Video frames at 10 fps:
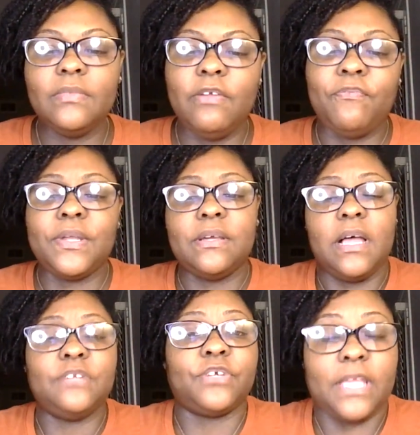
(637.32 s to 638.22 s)
for the
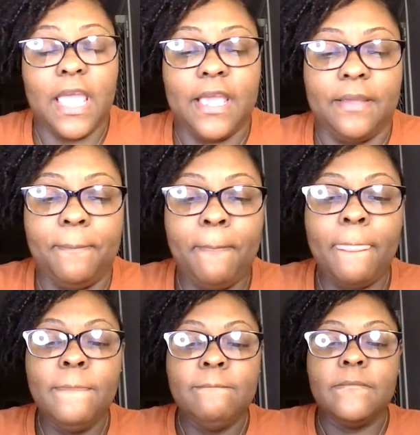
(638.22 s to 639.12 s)
100K.
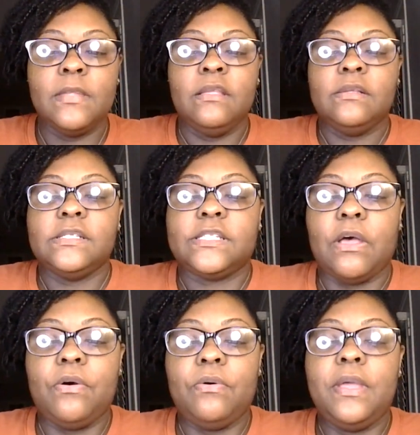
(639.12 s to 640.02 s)
So